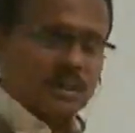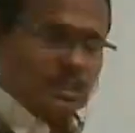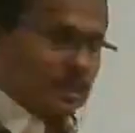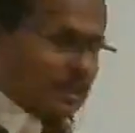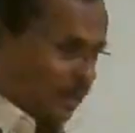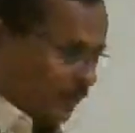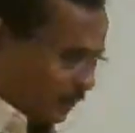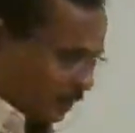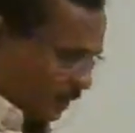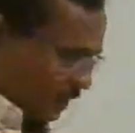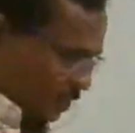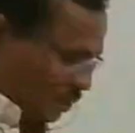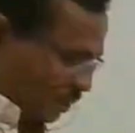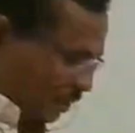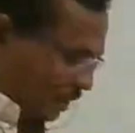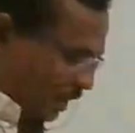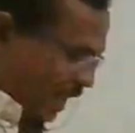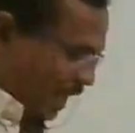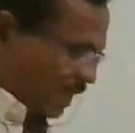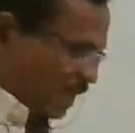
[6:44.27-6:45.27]
And this
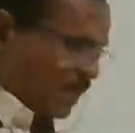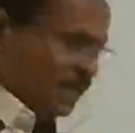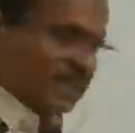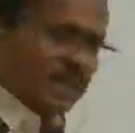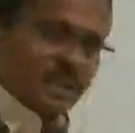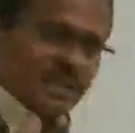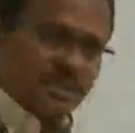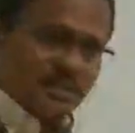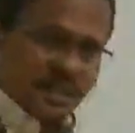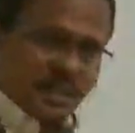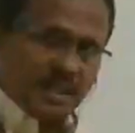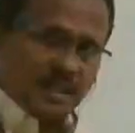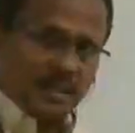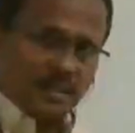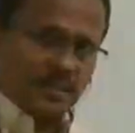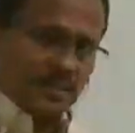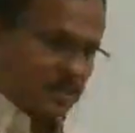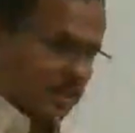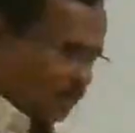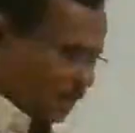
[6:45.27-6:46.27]
grana
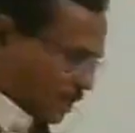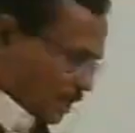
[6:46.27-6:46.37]
contains